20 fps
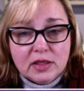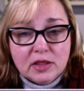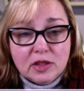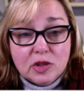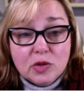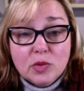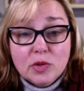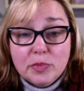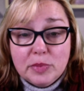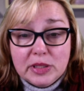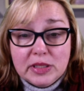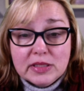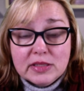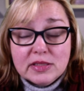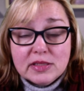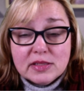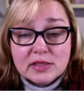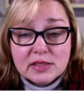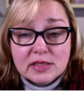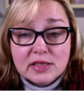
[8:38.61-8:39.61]
you will begin
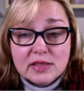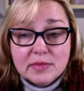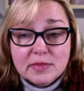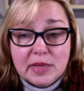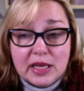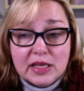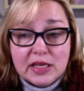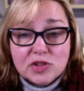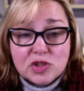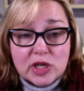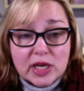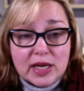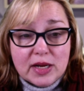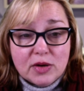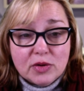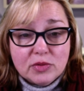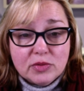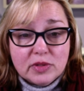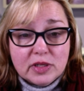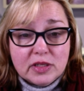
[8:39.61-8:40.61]
to see them age out,